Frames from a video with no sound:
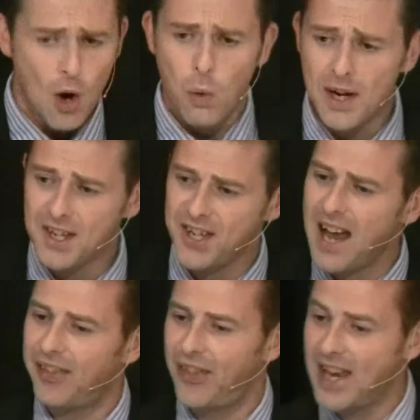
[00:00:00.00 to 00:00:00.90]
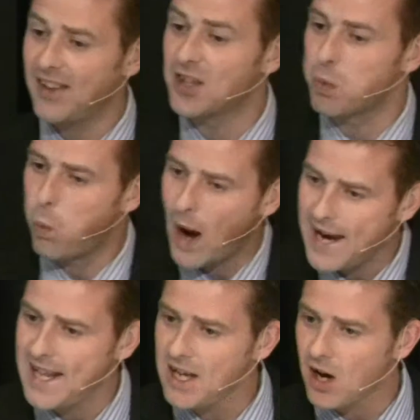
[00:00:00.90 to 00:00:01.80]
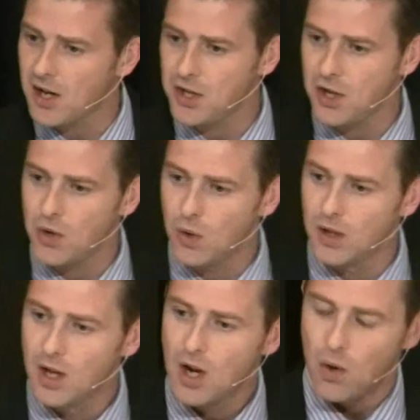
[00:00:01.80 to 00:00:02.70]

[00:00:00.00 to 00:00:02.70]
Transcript: What is that thing that's waiting on you